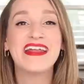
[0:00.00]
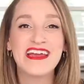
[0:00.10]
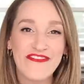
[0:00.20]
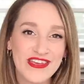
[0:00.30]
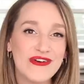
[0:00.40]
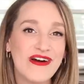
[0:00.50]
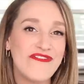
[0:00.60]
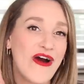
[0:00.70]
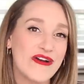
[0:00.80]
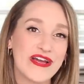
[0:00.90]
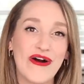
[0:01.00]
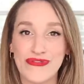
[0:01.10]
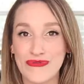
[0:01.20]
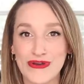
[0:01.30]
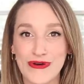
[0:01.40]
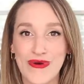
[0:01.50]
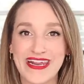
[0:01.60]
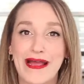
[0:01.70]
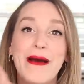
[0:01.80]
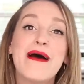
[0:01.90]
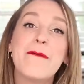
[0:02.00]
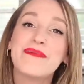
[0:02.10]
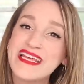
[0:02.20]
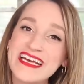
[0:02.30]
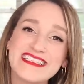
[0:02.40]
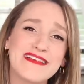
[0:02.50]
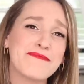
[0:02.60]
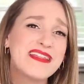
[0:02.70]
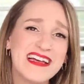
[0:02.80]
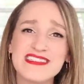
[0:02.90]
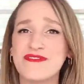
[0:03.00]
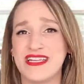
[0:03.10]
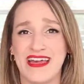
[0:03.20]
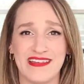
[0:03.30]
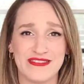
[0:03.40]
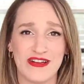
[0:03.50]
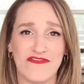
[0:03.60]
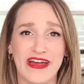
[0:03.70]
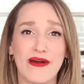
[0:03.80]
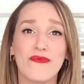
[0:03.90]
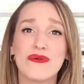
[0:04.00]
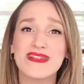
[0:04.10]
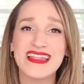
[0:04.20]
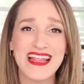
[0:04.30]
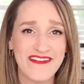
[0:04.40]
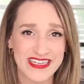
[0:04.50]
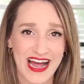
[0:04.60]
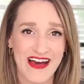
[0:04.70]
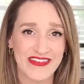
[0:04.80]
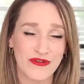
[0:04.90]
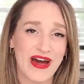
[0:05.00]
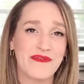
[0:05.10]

And if you have already gone through your wedding, please, please go take this survey. We would love to have you.